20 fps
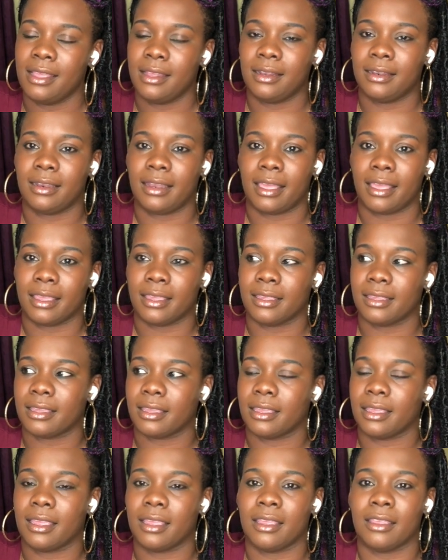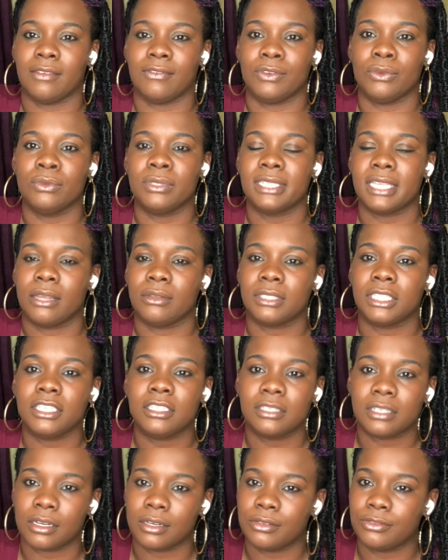Like, if you sell
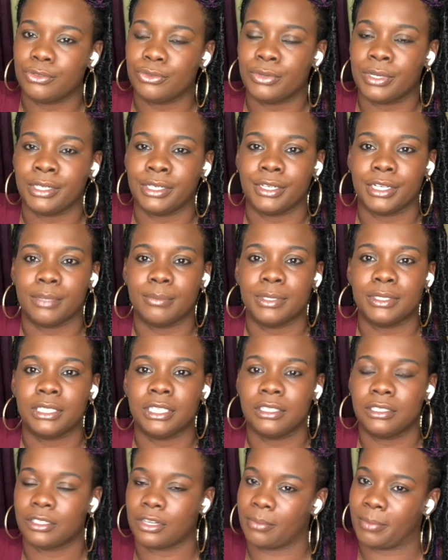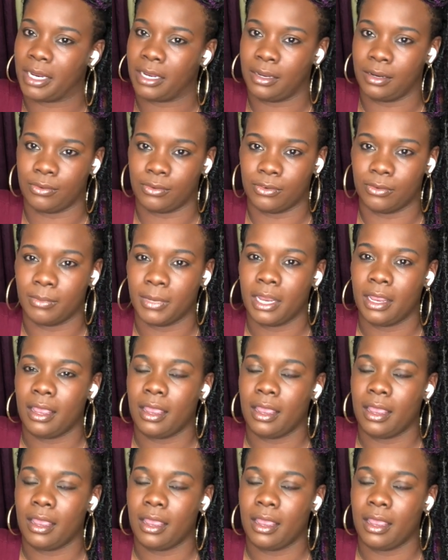t-shirts, you can look up a t-shirt making group.